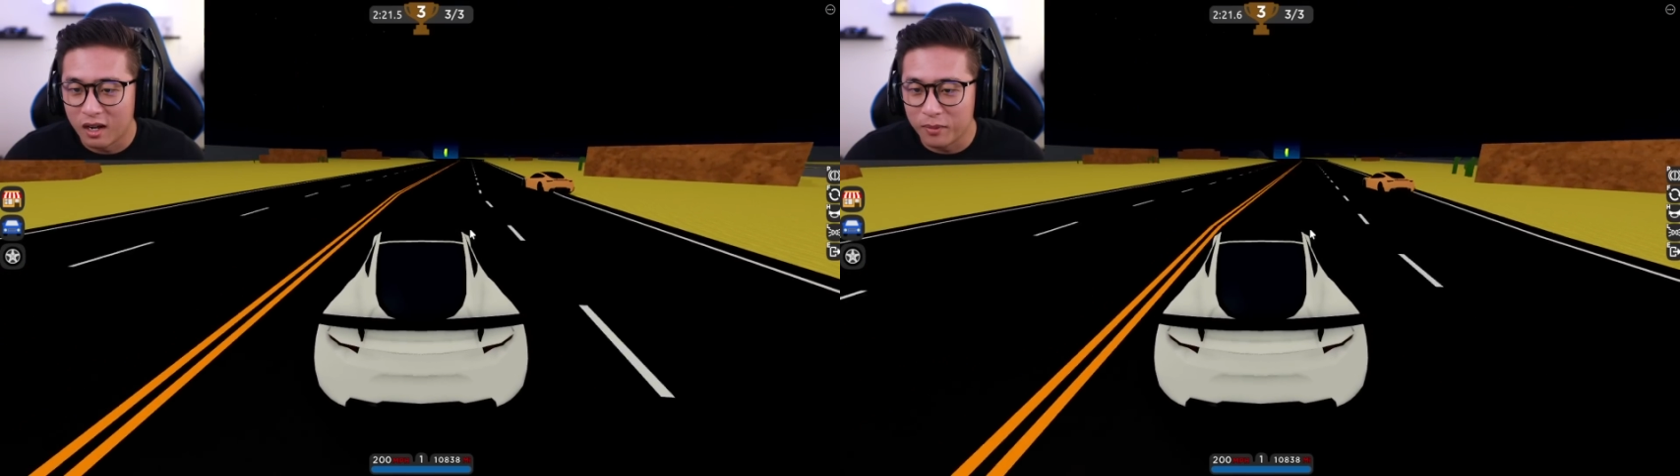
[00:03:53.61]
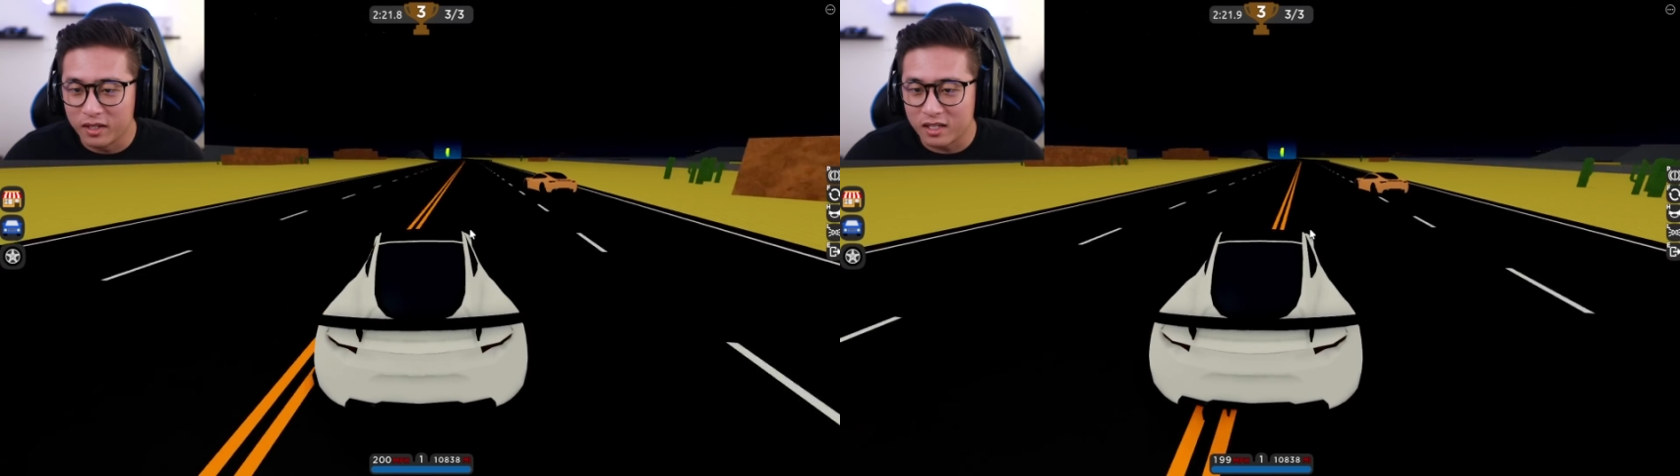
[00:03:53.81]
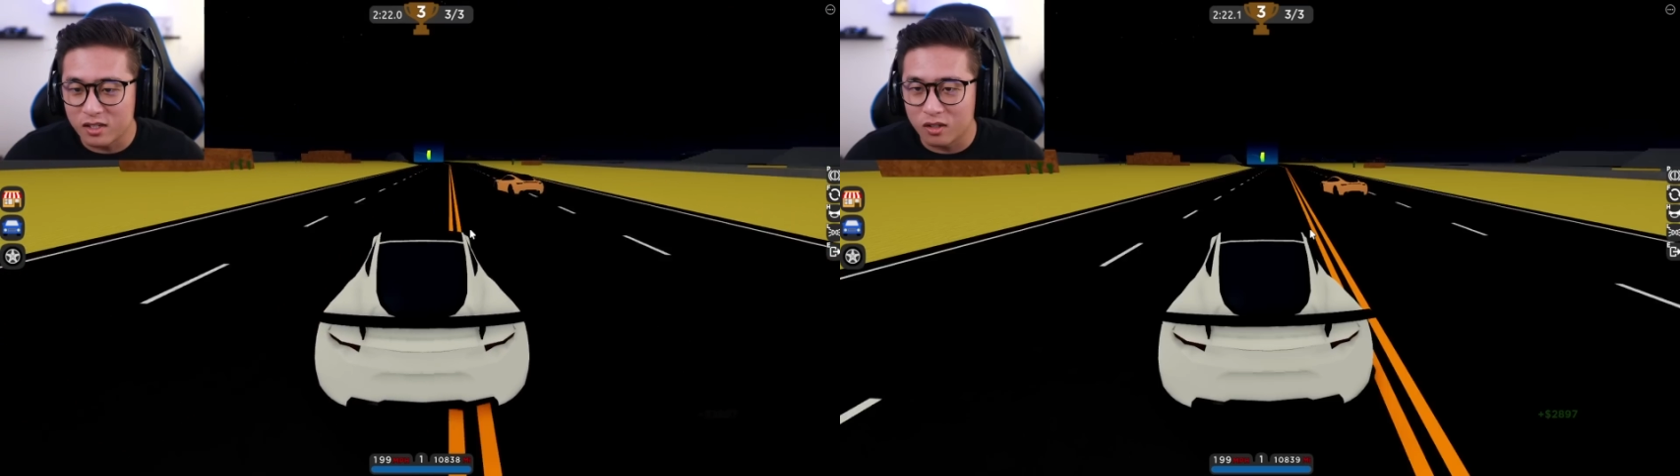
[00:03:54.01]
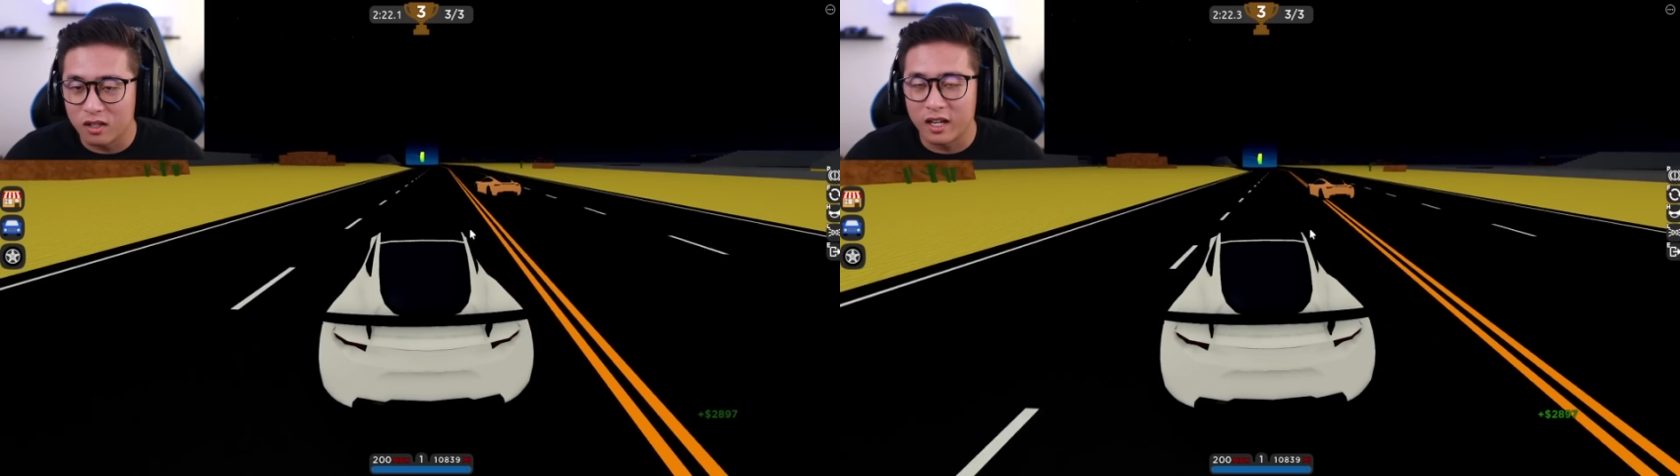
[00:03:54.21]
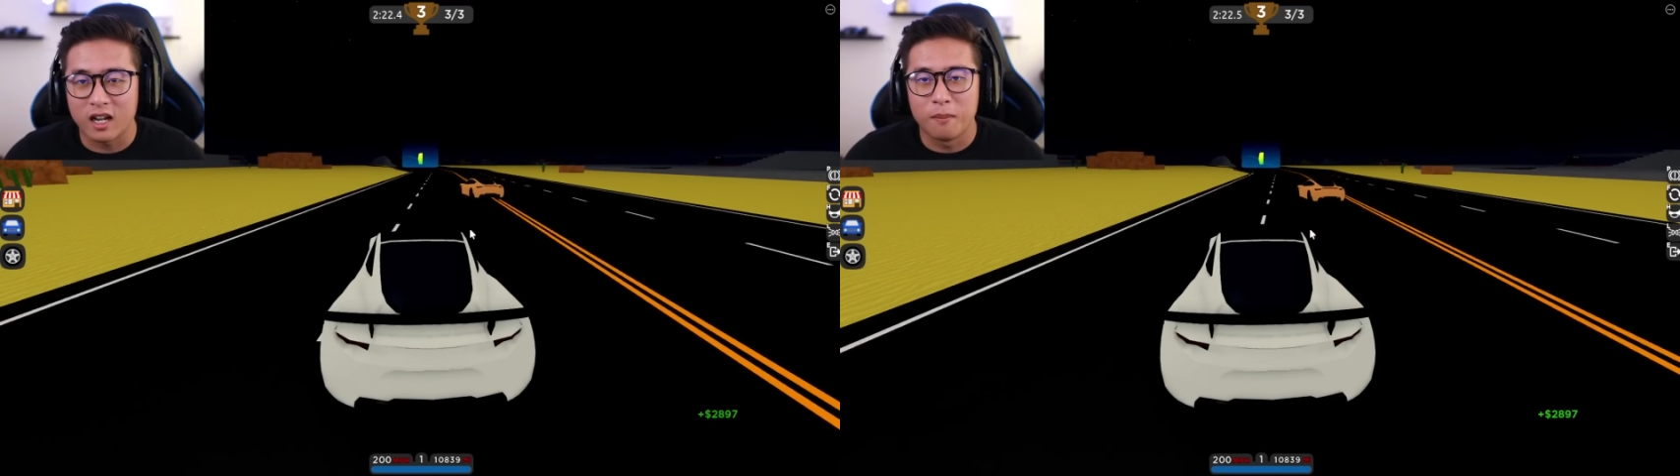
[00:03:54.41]
I mean, that's
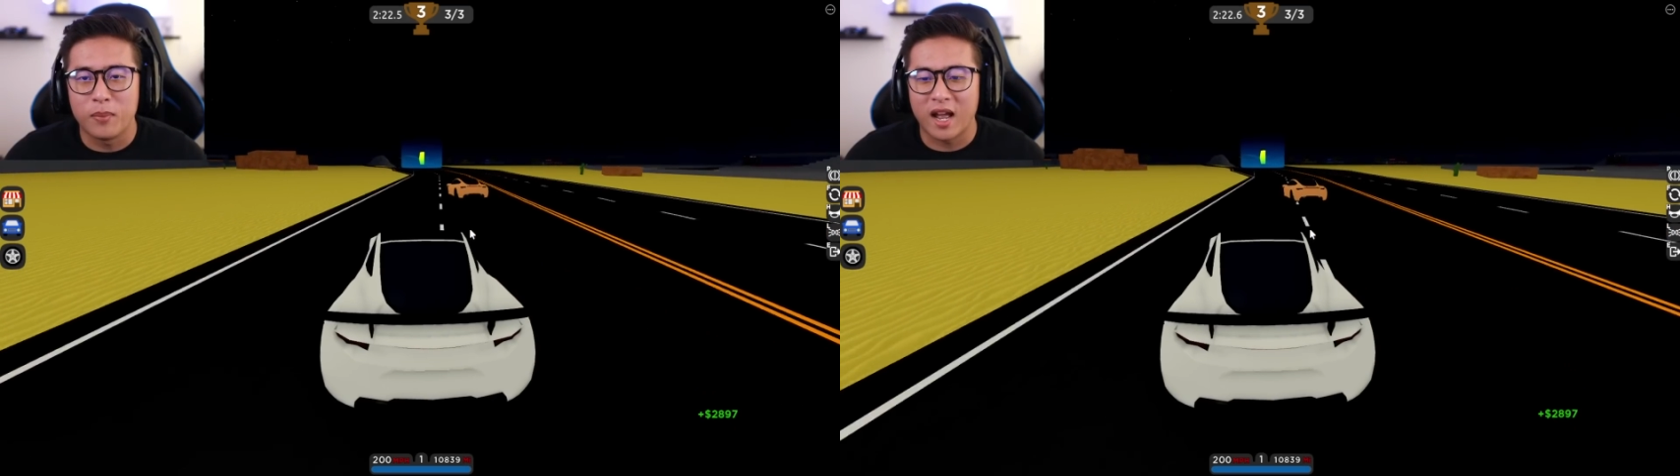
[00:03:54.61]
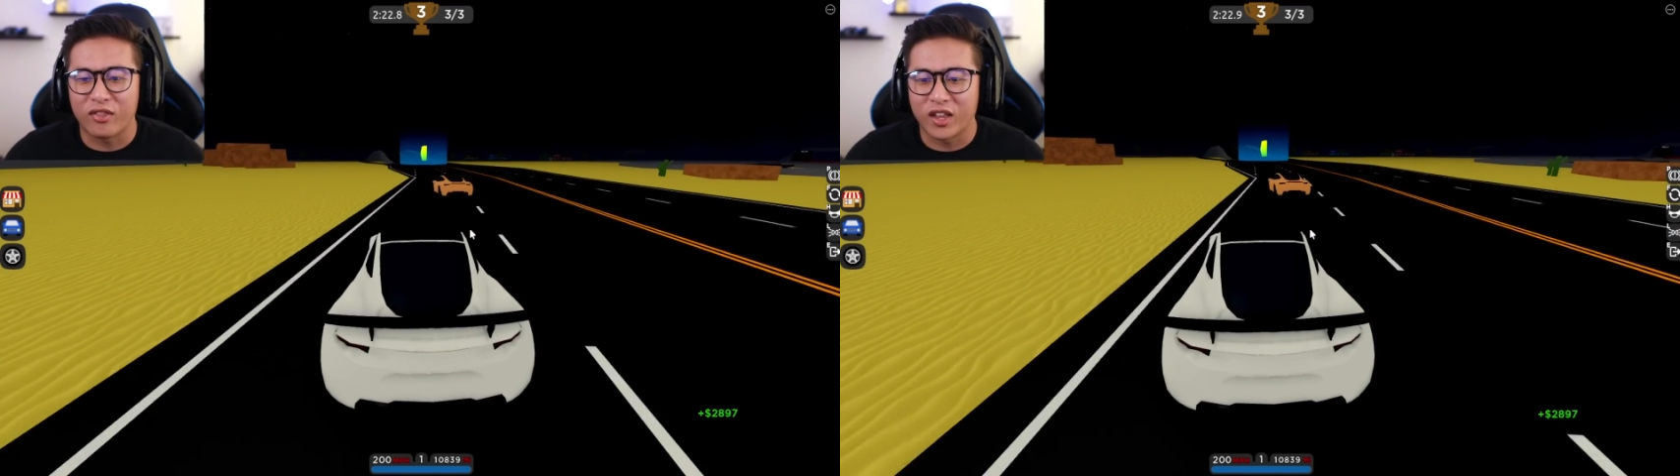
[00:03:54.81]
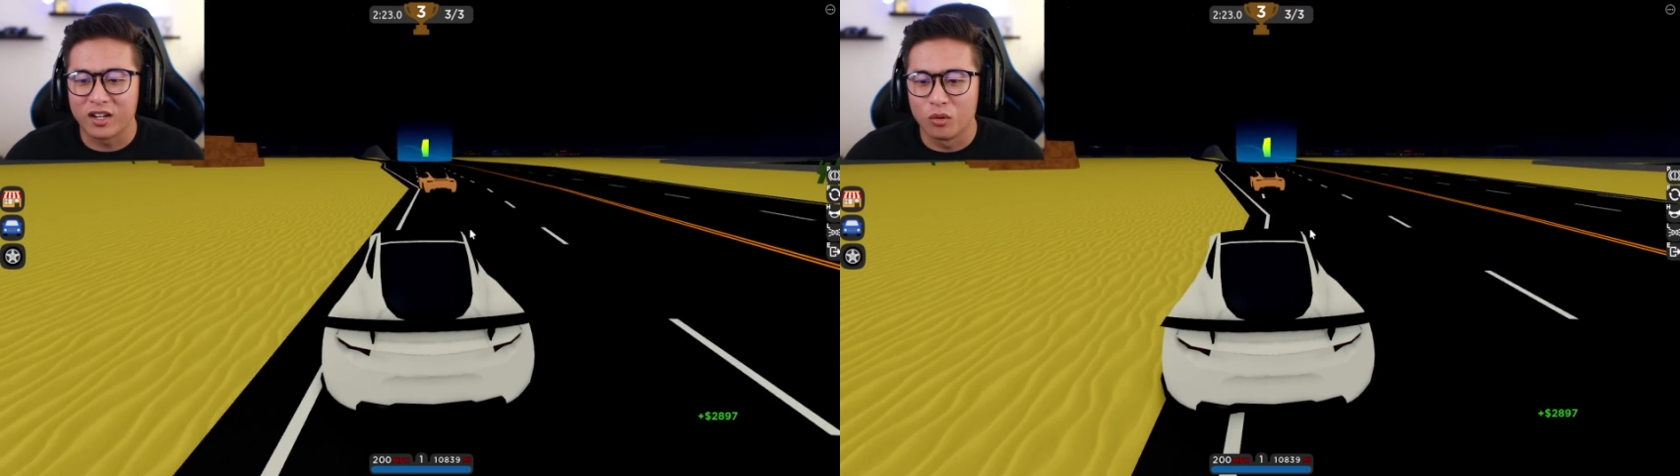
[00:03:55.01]
like a bad thing